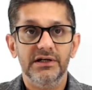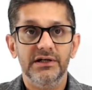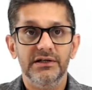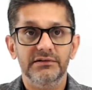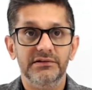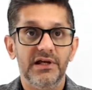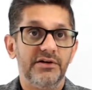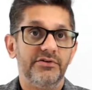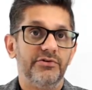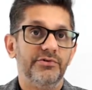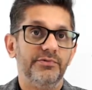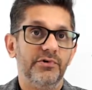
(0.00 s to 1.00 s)
La
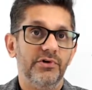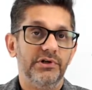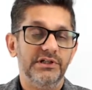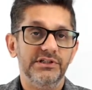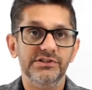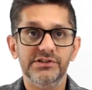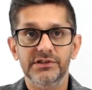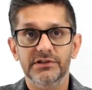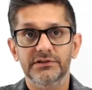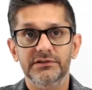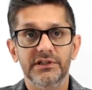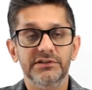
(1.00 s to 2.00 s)
Trobe College.
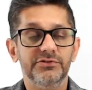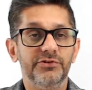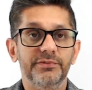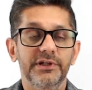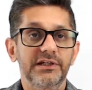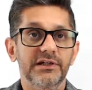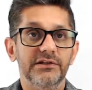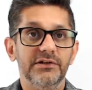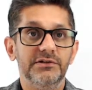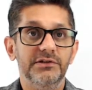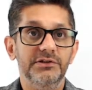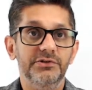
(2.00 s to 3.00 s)
There's so many other
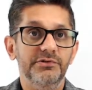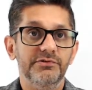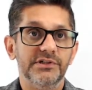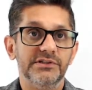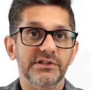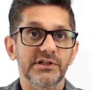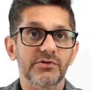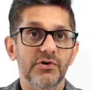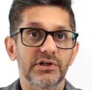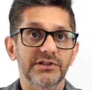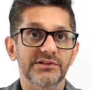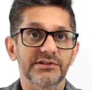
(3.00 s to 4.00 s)
university
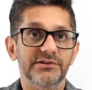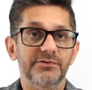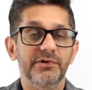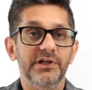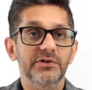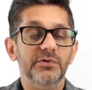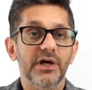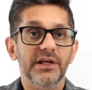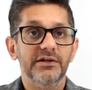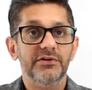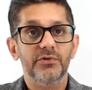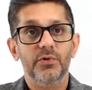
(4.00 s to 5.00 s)
colleges where you can
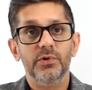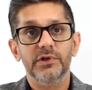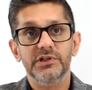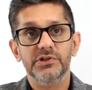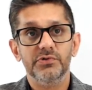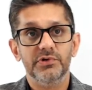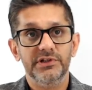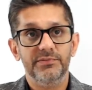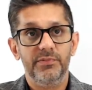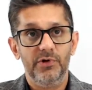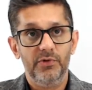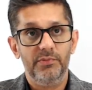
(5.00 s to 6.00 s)
enroll into a
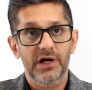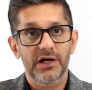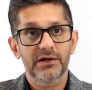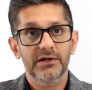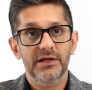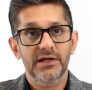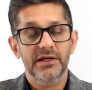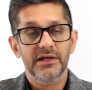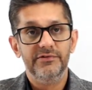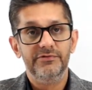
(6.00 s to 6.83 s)
diploma if you